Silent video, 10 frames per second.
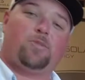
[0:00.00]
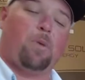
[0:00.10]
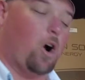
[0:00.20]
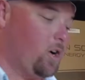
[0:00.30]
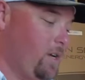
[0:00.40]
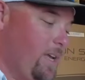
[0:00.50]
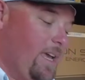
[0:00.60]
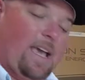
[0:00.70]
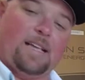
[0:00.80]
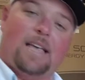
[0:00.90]
part
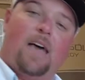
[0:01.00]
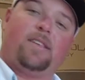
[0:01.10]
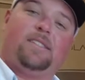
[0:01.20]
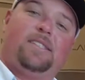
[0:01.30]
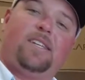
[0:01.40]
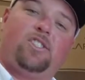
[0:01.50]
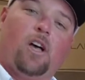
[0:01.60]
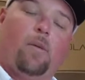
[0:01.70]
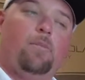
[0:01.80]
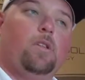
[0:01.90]
is how the
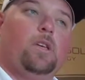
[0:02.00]
system